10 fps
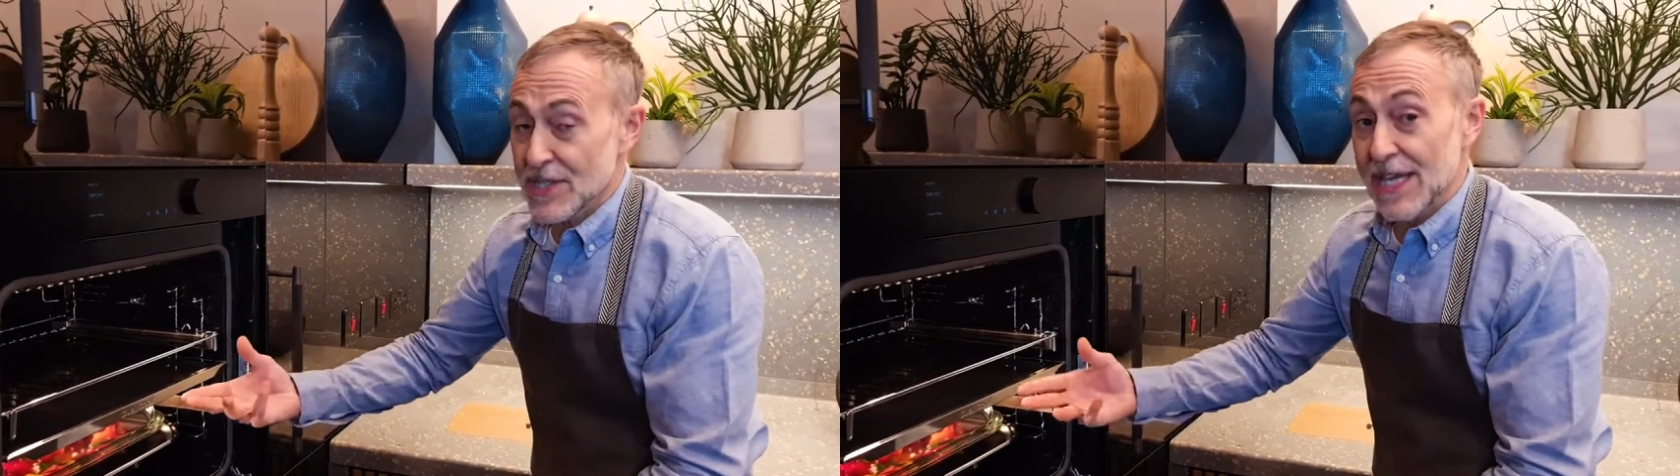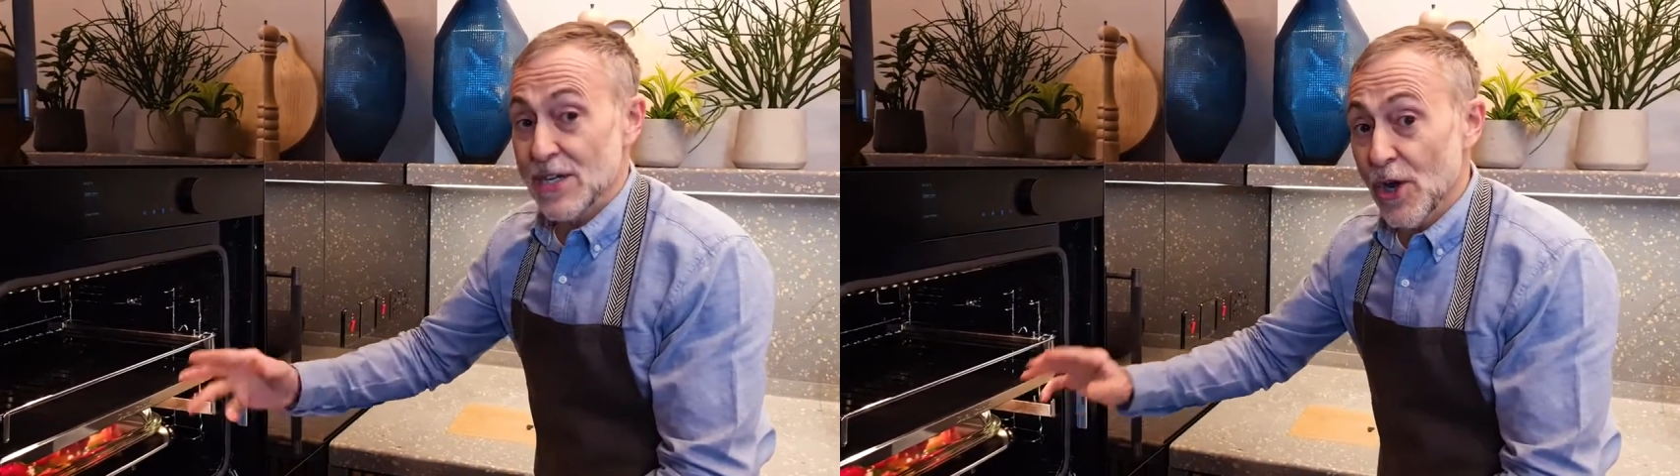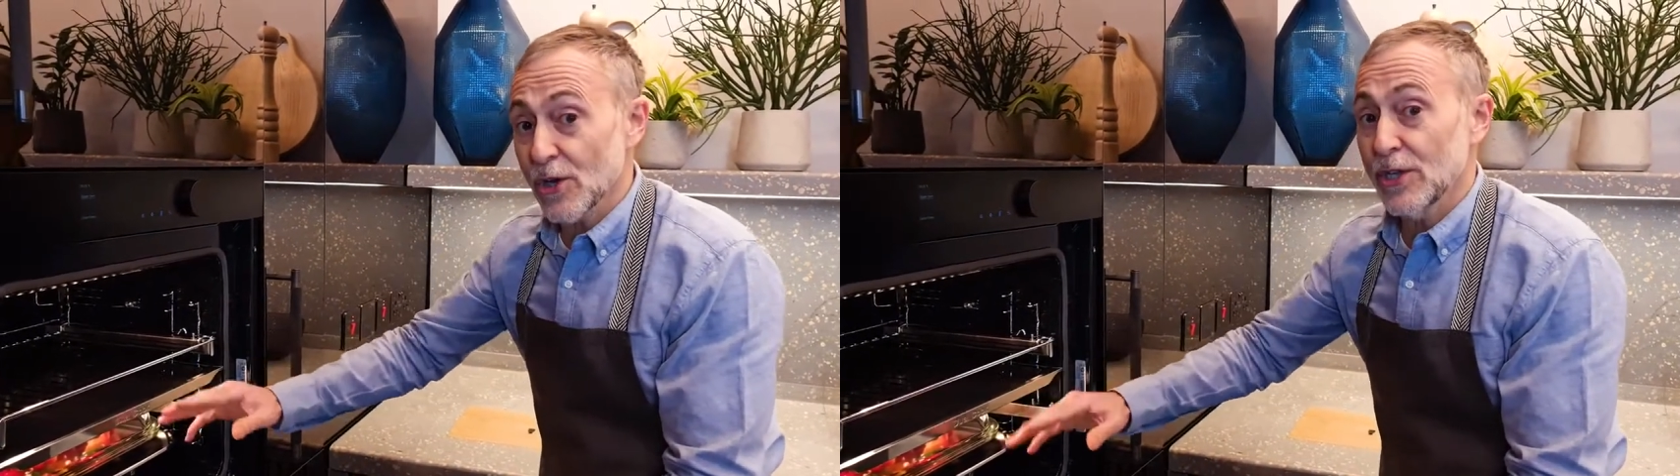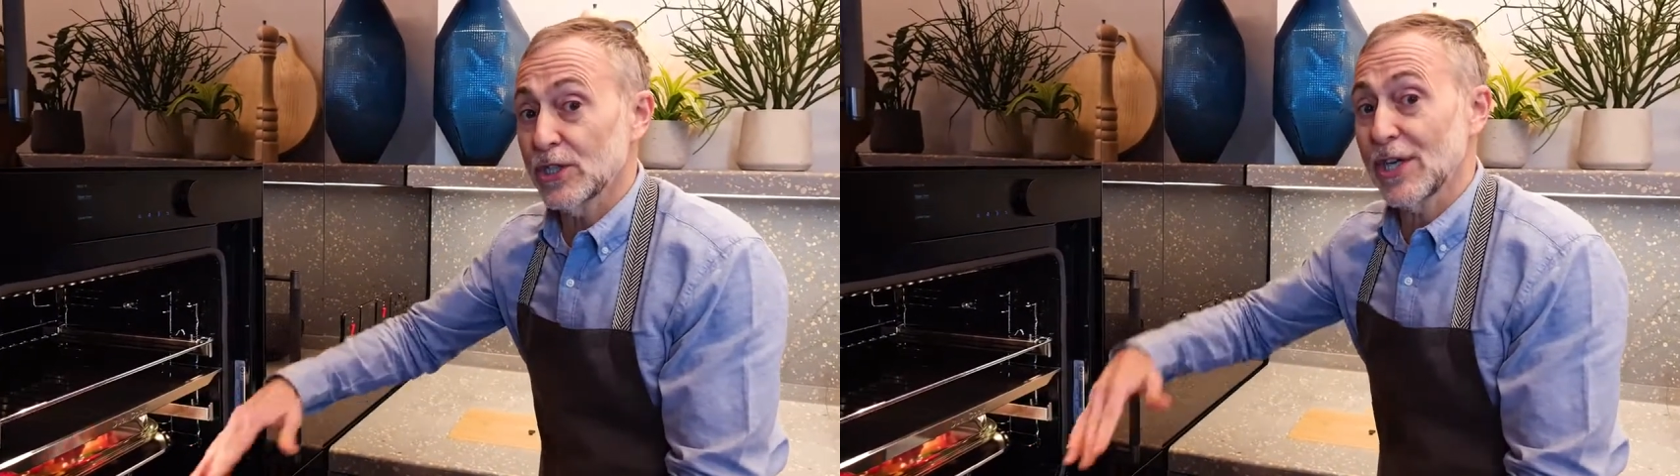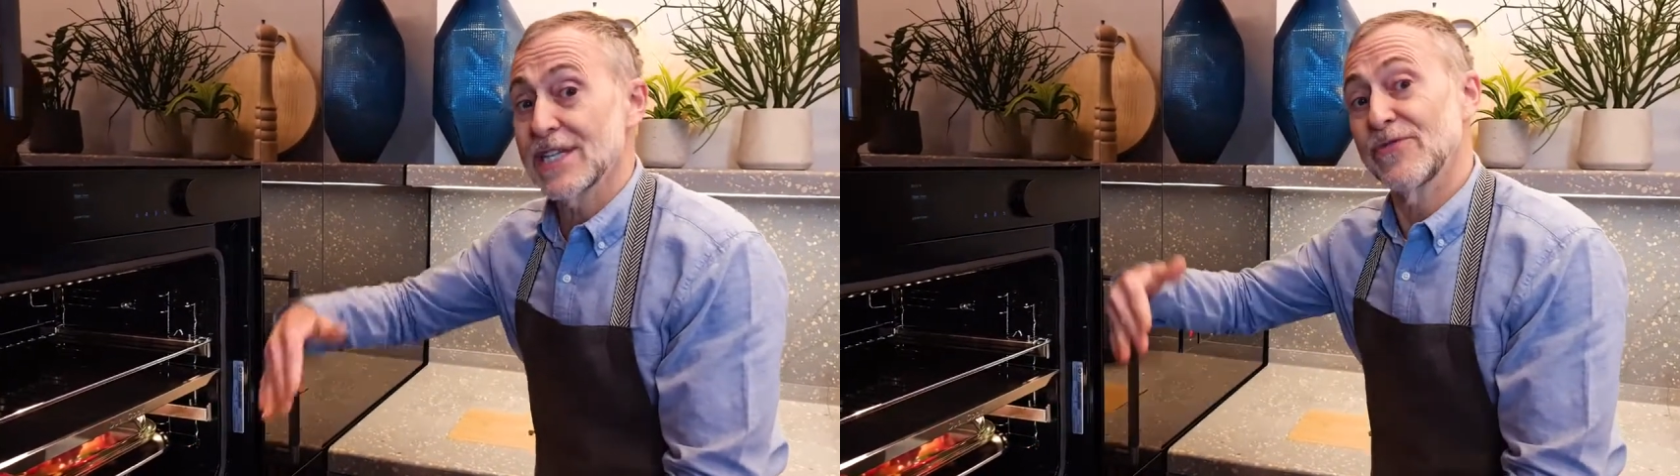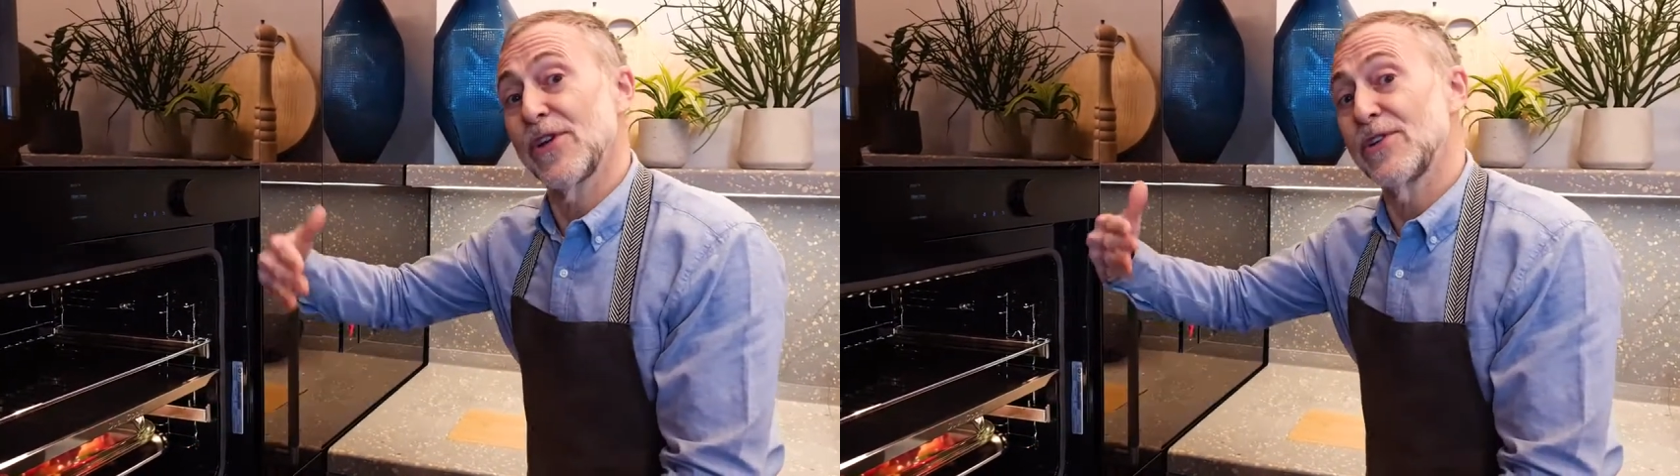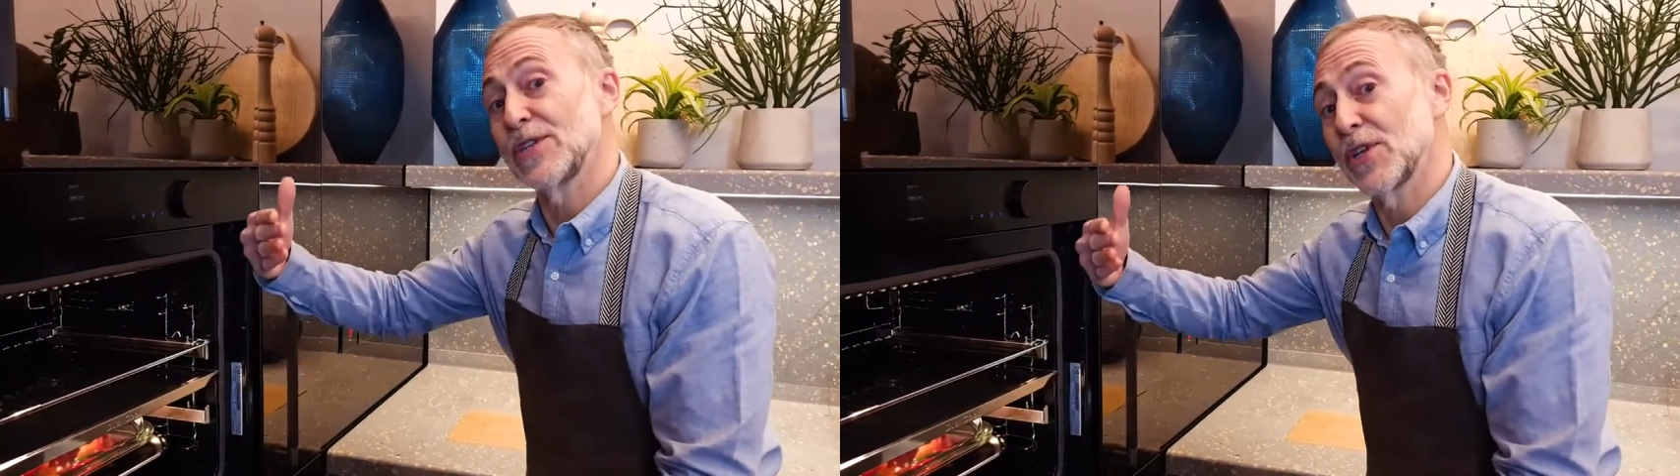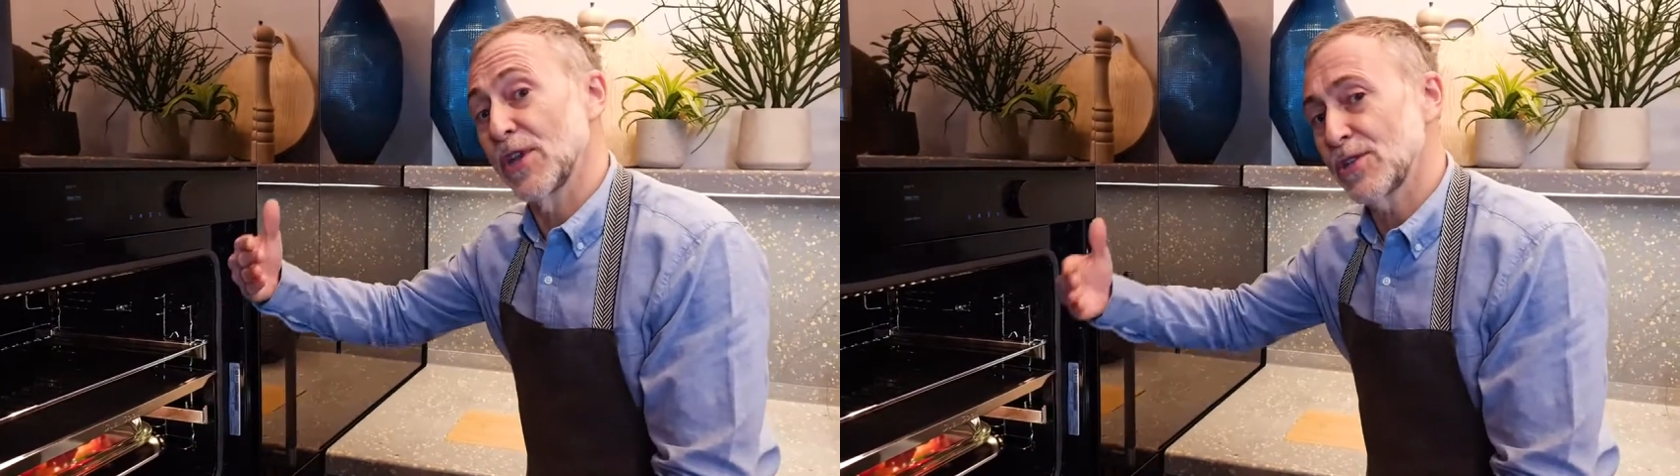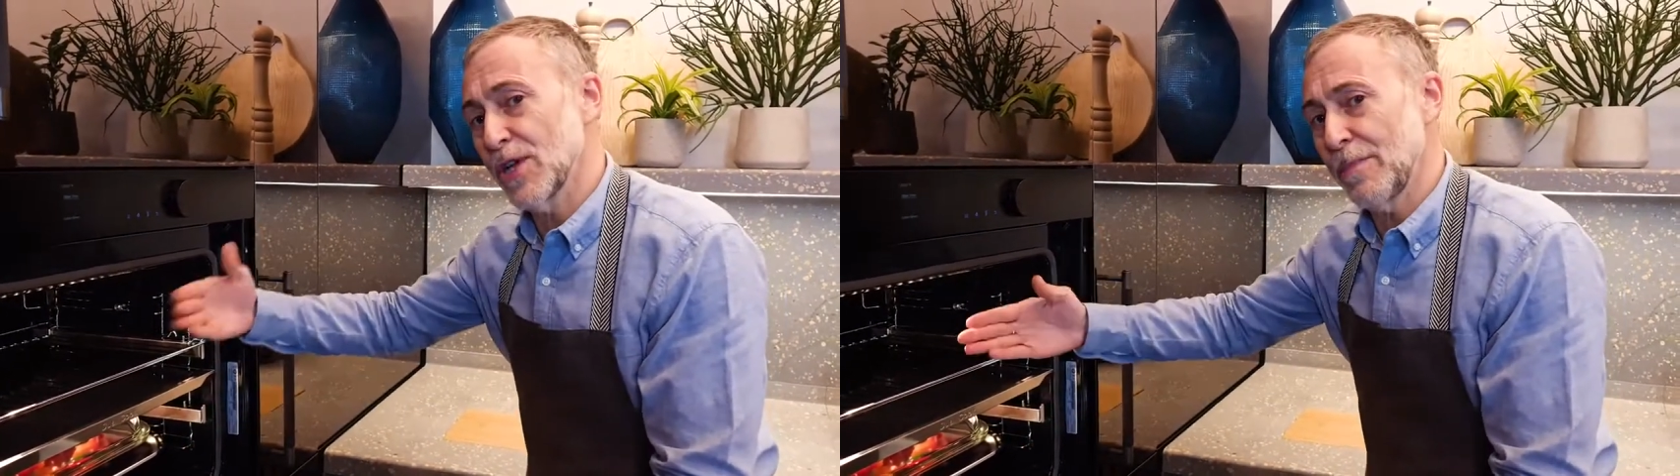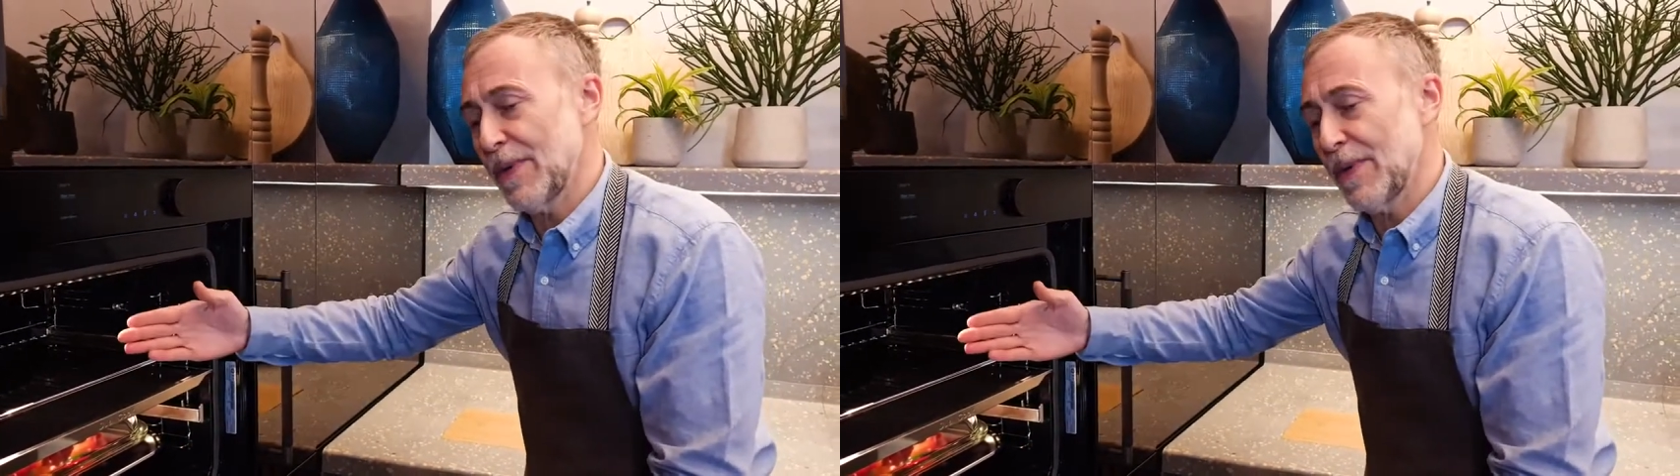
they're not going to transfer into the top